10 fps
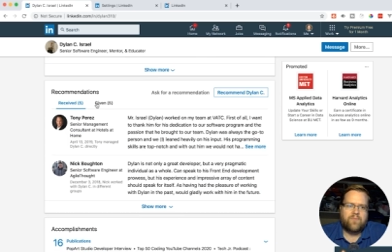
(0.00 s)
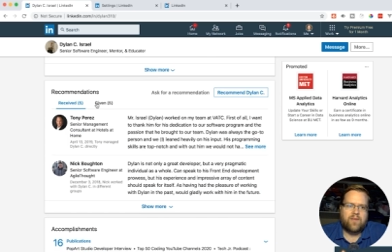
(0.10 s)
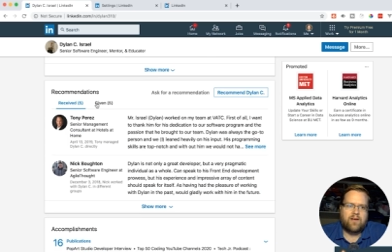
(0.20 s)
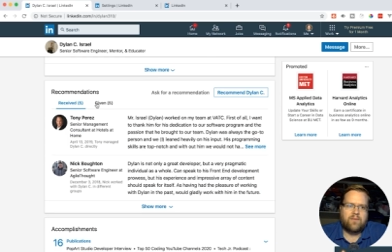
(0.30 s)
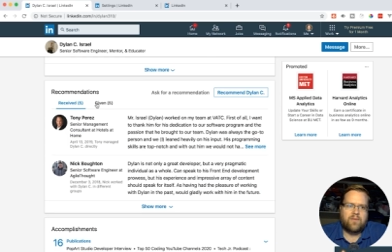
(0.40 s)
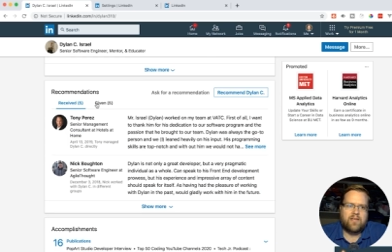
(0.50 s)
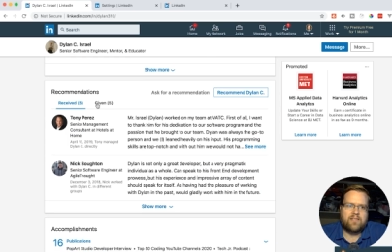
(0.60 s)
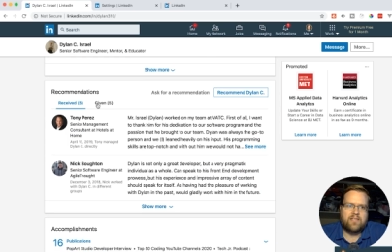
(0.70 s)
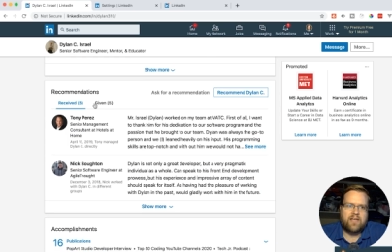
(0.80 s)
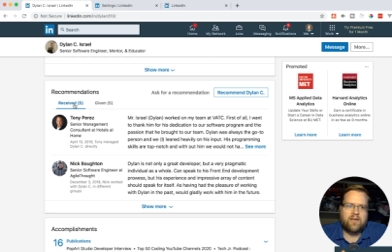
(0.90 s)
Um,
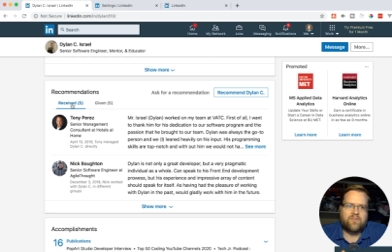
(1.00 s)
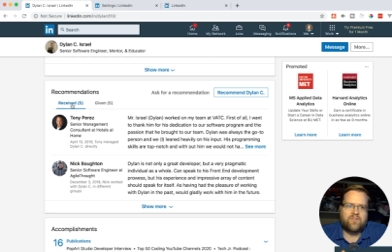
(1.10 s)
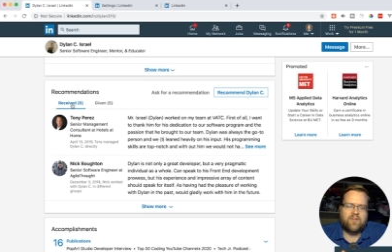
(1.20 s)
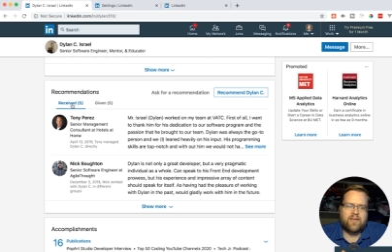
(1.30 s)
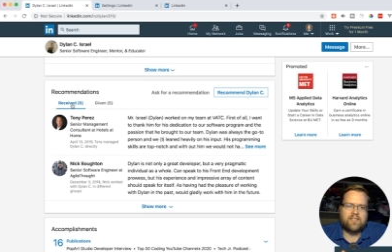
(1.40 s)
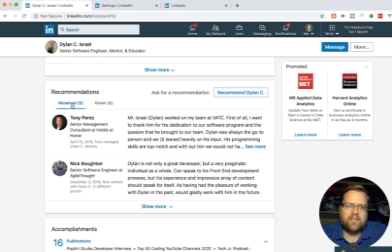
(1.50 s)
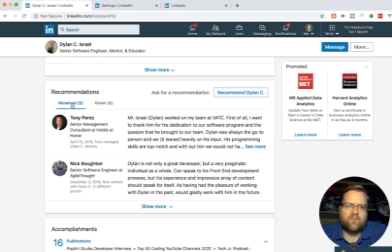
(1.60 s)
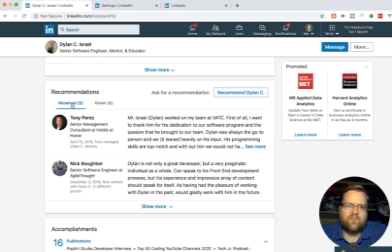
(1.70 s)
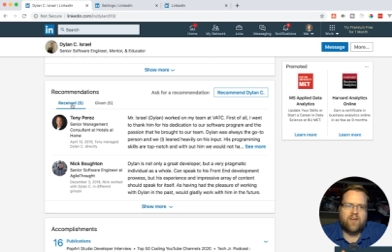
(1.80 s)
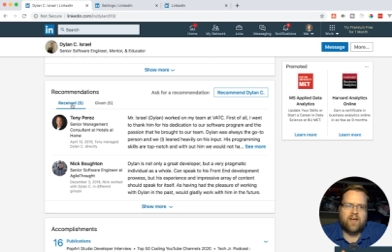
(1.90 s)
he's in have he has like
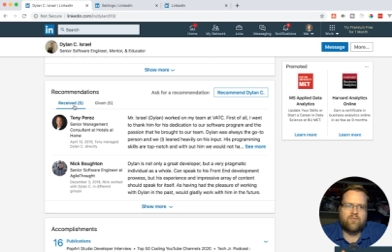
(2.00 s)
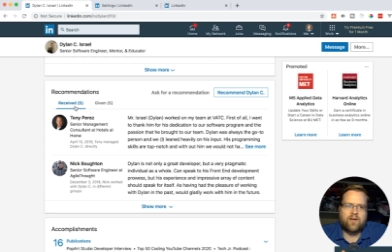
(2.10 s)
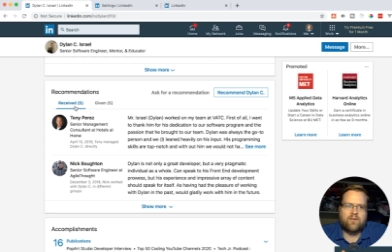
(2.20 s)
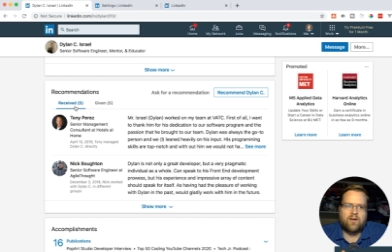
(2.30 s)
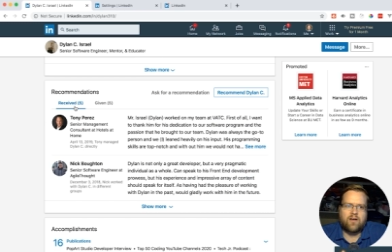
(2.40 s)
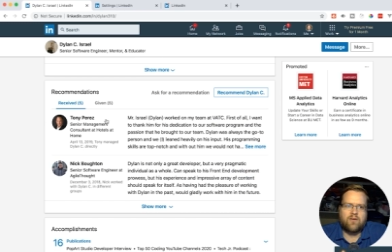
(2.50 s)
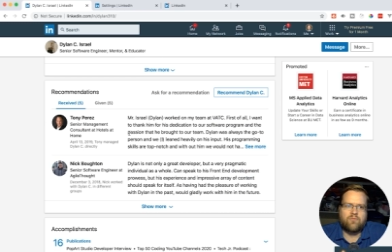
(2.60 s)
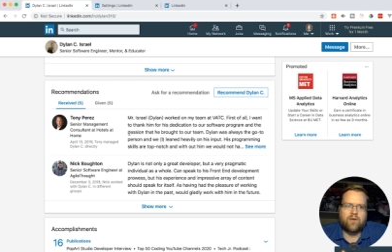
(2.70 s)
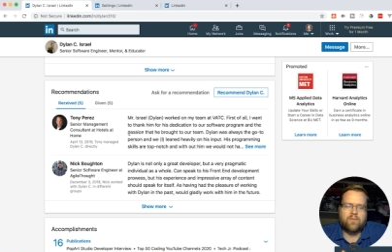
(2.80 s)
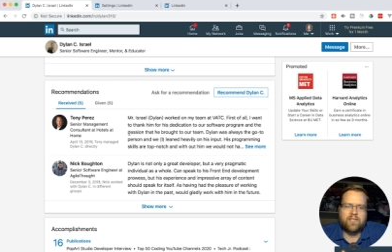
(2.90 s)
five rec uh,
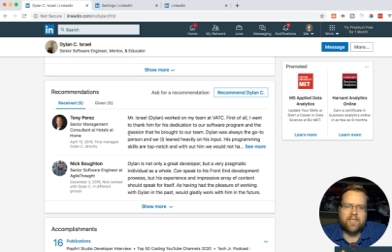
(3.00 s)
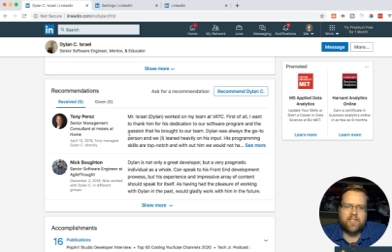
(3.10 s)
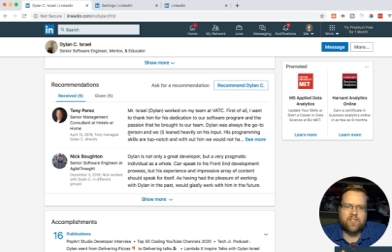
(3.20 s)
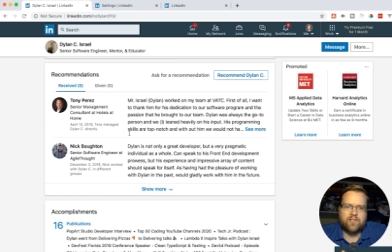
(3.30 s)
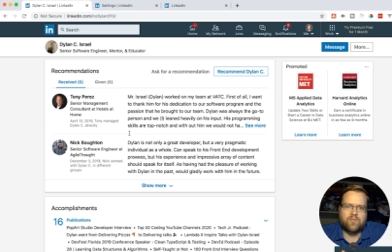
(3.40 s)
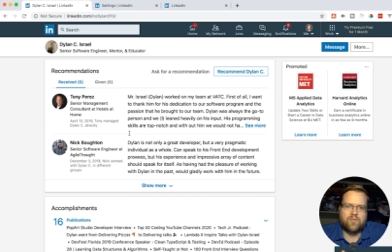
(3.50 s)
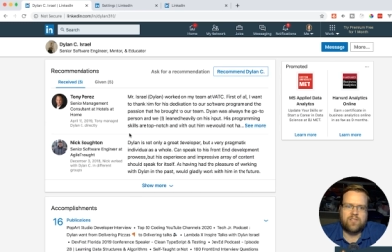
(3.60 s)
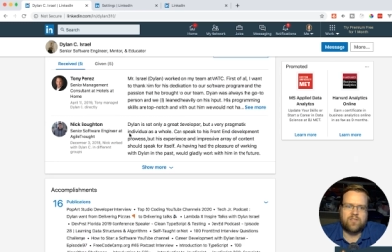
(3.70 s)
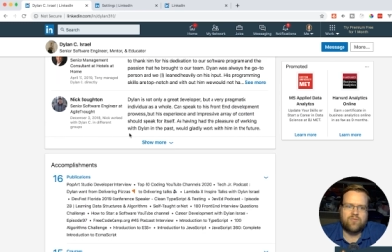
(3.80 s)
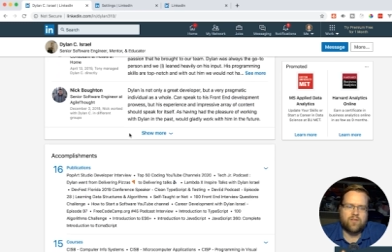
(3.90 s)
recommendations, which
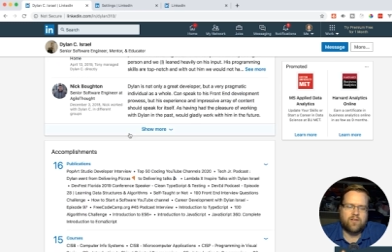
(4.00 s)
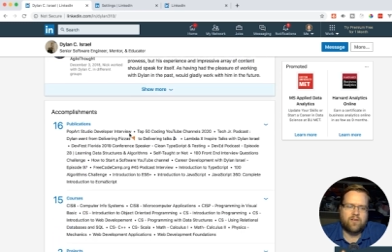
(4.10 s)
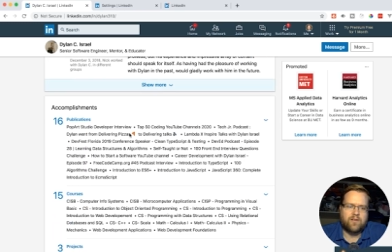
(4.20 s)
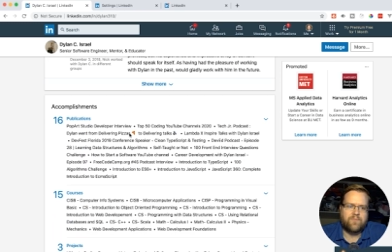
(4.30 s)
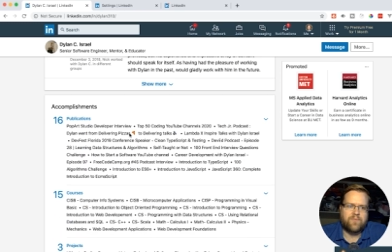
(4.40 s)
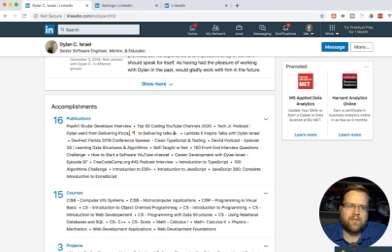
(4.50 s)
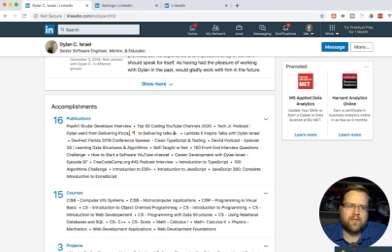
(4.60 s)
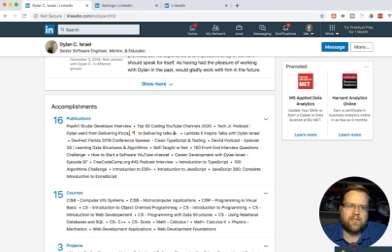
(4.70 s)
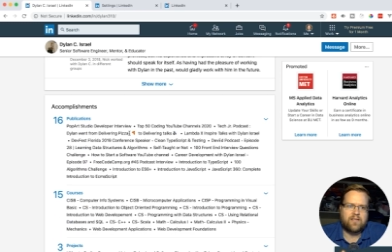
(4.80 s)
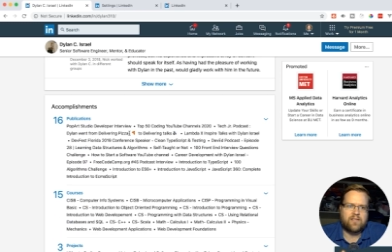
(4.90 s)
is really good.
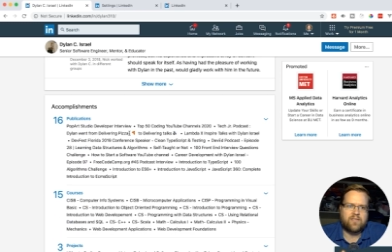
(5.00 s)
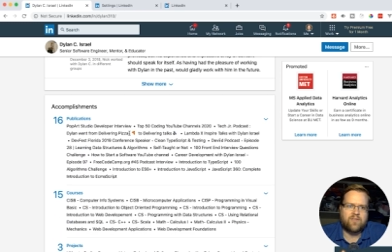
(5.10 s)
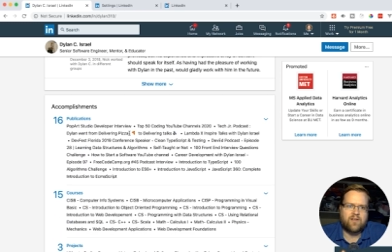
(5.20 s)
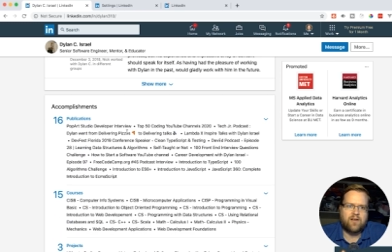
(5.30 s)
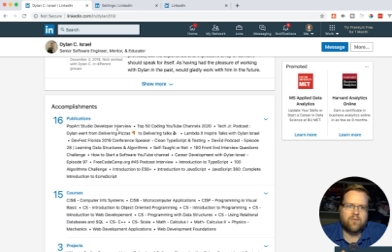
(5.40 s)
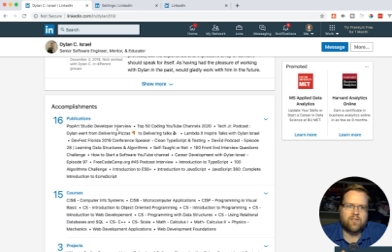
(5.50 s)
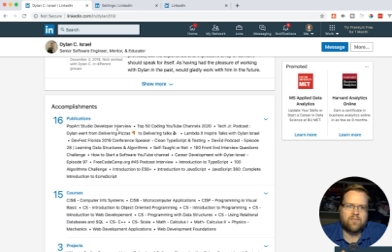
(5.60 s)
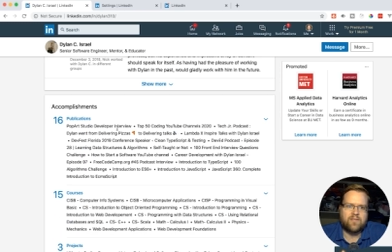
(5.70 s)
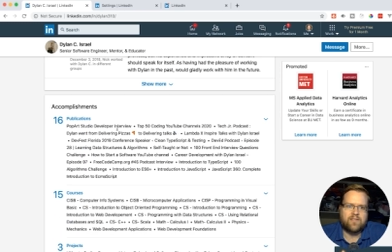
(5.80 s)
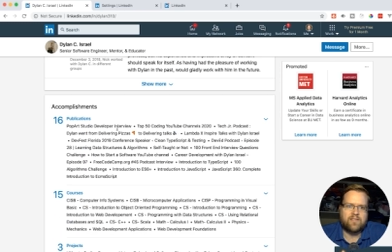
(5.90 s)
Tons of
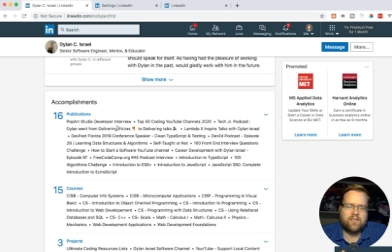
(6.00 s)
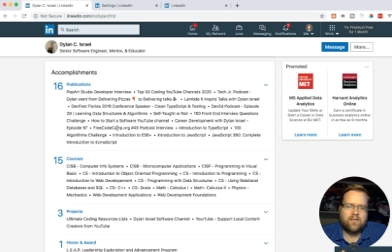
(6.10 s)
accomplishments,